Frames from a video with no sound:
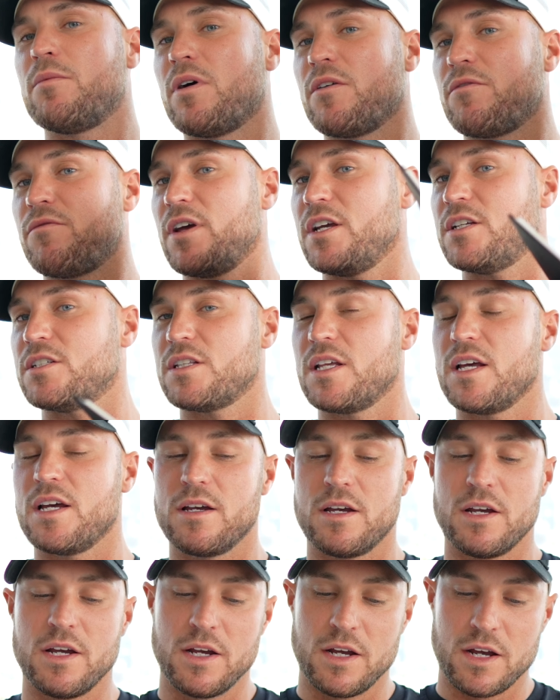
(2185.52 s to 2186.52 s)
my face there.
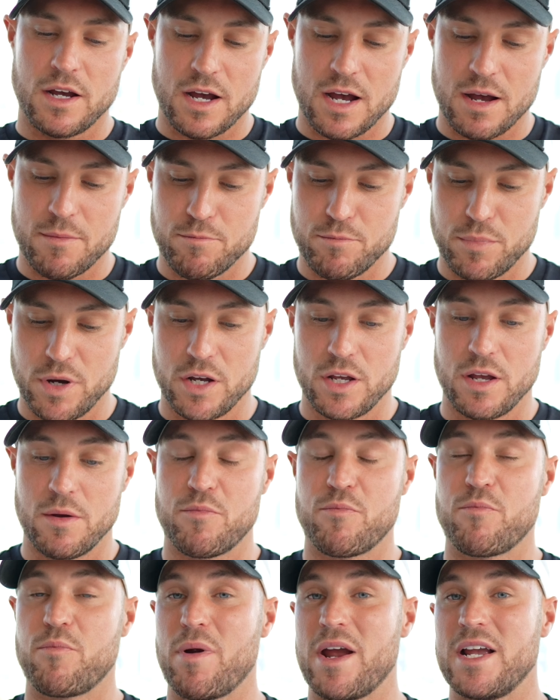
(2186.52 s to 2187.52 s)
But it
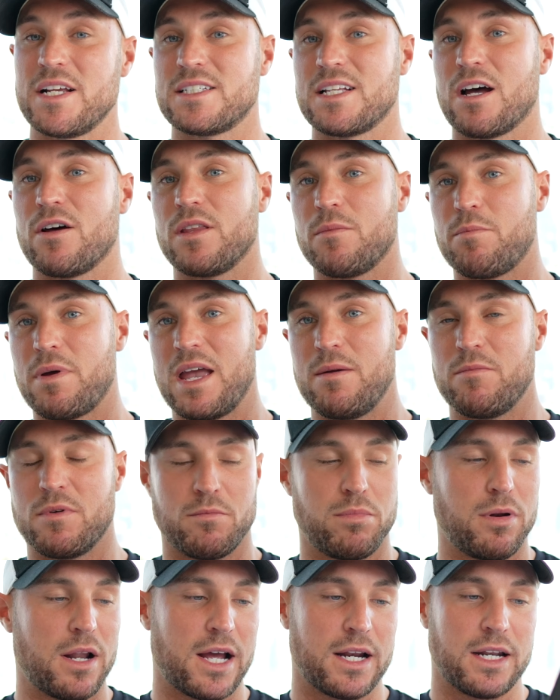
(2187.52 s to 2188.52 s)
breaks down the payment
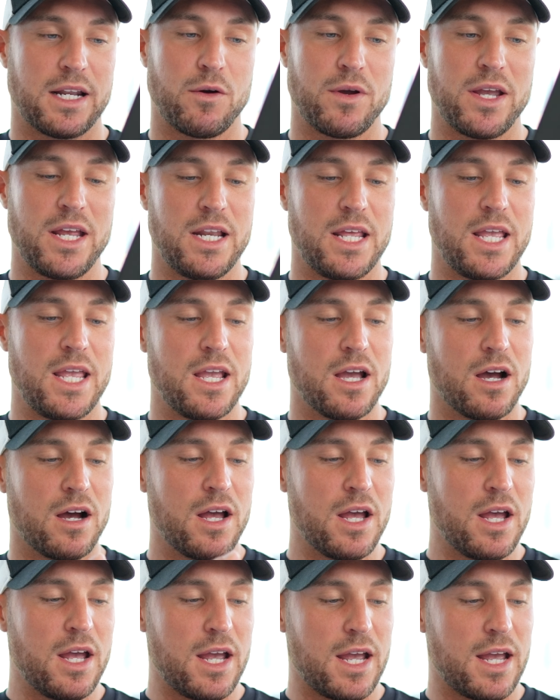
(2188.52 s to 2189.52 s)
plan. Now in here,
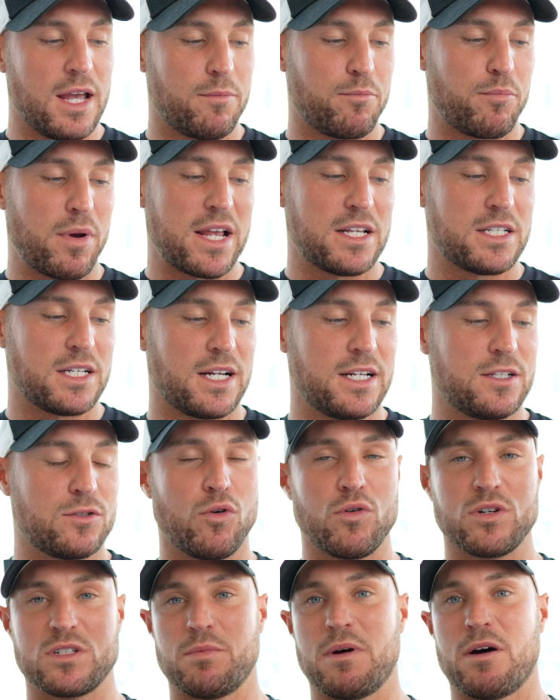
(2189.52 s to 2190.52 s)
it basically
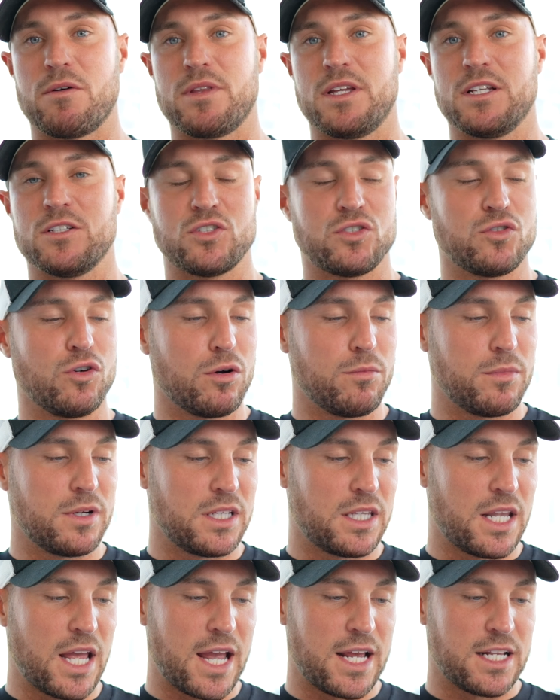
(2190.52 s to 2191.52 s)
talks about the
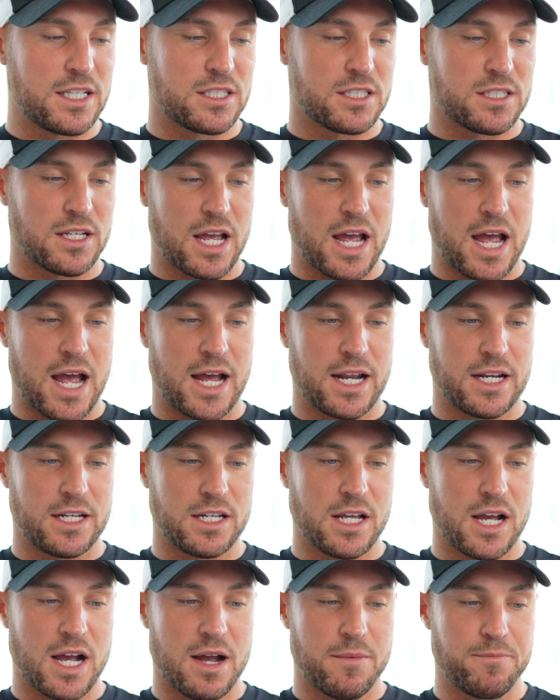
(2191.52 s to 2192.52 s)
installment dates and
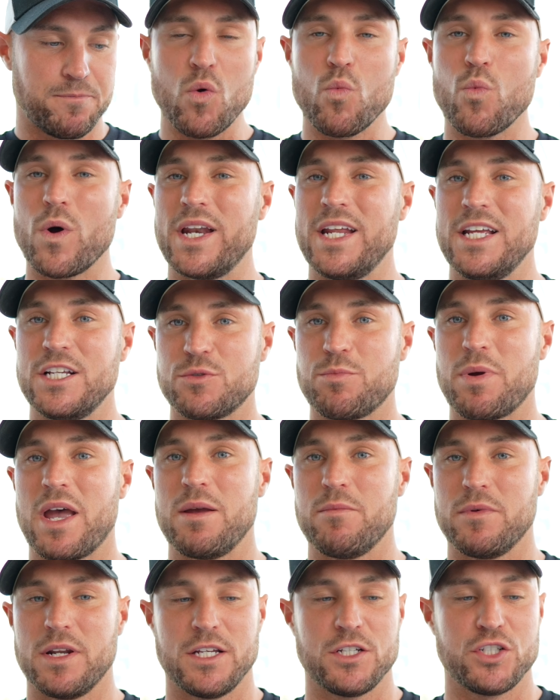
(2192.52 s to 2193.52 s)
when each
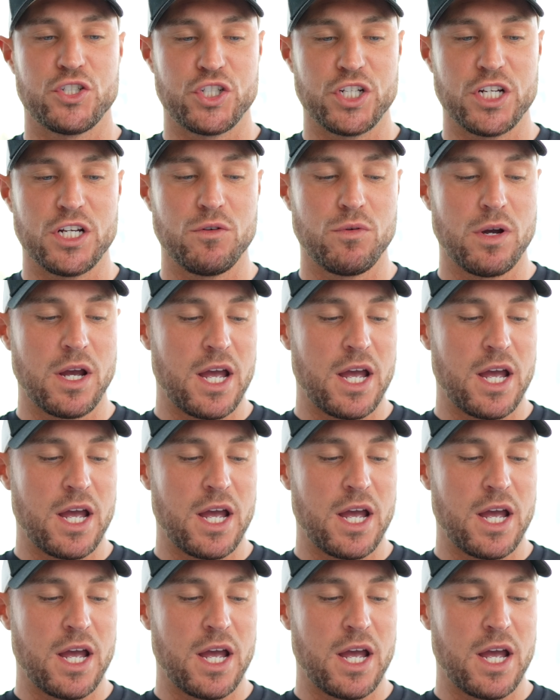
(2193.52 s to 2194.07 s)
payment is due,